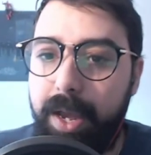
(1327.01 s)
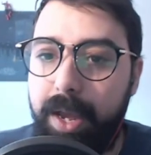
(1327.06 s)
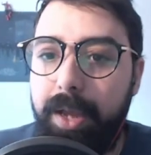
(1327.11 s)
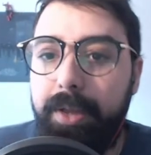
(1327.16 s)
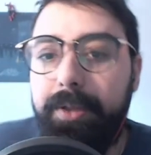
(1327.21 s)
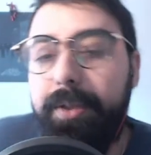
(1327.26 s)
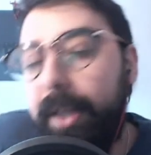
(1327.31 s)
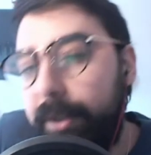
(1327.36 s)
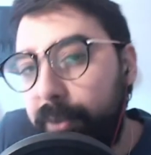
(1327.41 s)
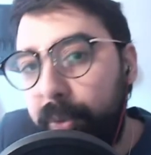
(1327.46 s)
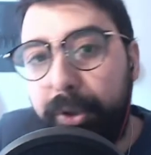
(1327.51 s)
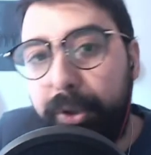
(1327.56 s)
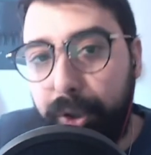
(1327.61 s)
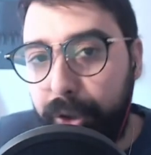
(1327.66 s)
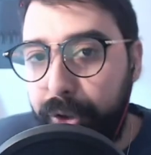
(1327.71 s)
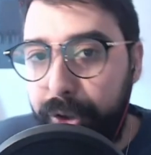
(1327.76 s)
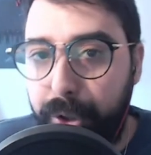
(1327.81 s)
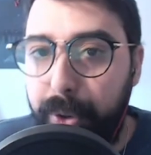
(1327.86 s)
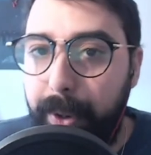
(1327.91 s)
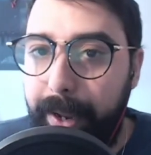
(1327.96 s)
So that's what they're
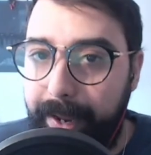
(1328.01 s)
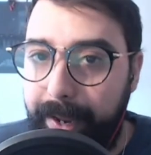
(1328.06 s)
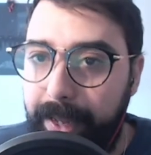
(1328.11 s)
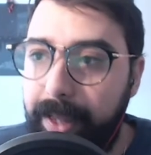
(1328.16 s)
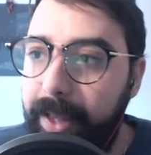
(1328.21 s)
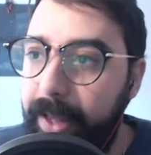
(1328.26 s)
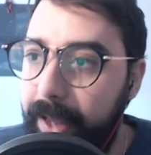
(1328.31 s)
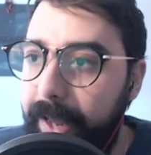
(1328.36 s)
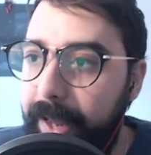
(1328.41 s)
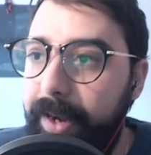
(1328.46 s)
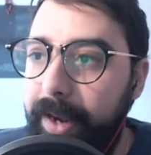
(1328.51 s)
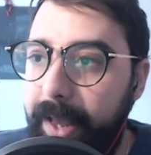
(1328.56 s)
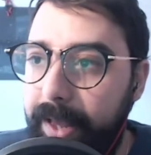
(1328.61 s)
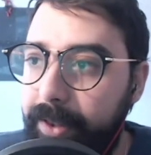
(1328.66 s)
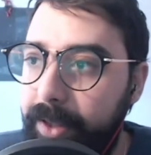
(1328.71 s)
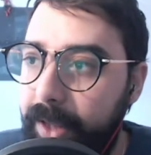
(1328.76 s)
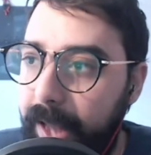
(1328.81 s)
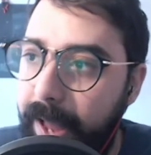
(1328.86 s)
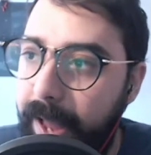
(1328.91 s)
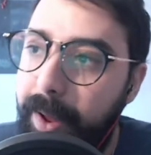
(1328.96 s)
doing, and and
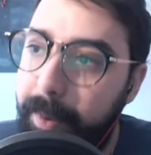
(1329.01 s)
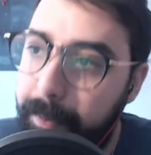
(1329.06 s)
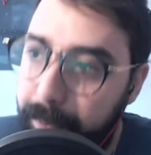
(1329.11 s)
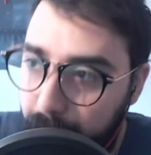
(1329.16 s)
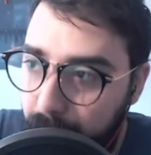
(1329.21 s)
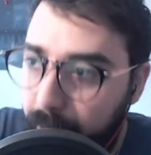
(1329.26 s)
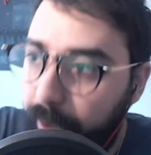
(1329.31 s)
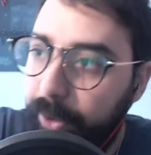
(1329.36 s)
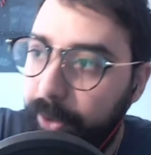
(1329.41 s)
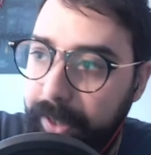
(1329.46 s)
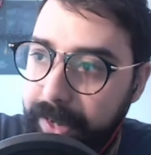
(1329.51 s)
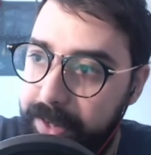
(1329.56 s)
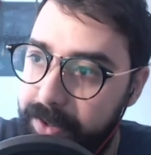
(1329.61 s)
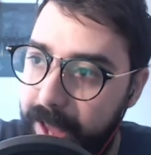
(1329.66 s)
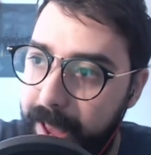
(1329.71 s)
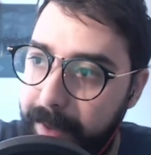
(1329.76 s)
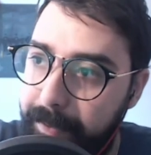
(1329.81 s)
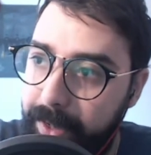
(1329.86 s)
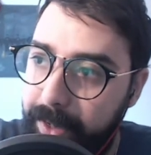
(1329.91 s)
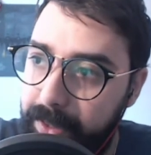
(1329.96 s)
uh, uh, clearly it's
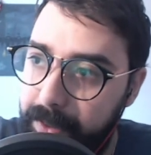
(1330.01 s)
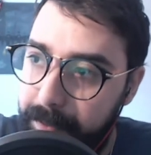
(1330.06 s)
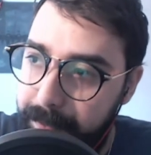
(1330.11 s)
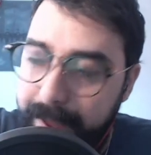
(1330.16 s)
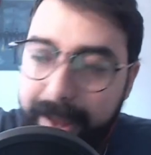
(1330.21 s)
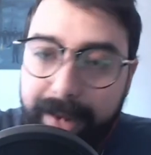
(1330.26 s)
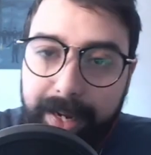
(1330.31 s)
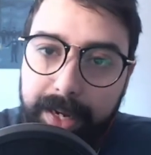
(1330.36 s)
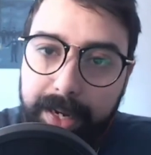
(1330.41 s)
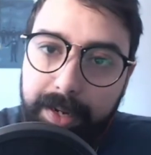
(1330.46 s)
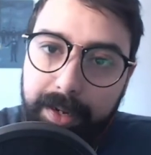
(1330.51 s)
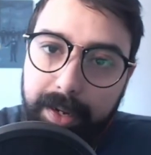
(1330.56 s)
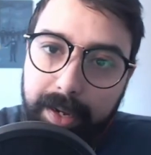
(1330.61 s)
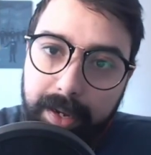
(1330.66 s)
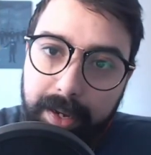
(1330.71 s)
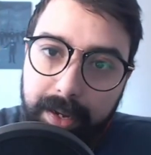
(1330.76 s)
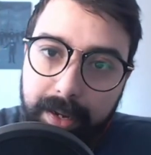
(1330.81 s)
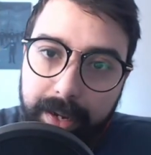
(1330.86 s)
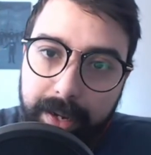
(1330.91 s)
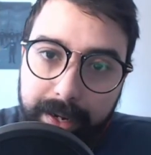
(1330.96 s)
happening in the banking
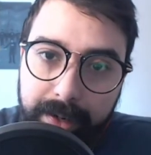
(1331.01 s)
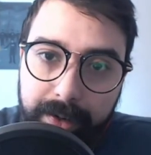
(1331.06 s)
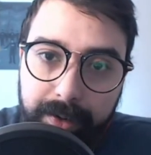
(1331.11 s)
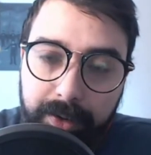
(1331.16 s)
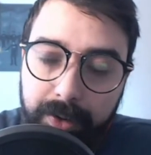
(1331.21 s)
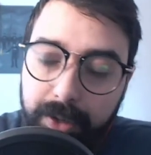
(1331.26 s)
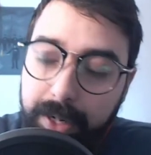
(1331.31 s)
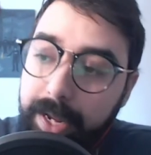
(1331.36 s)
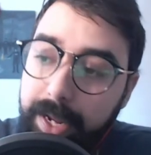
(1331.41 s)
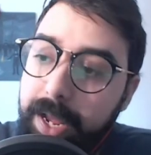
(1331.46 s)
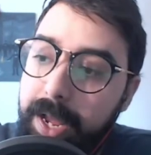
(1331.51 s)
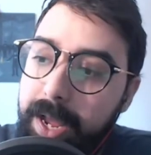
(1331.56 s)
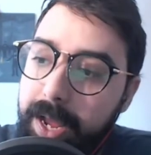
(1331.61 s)
industry.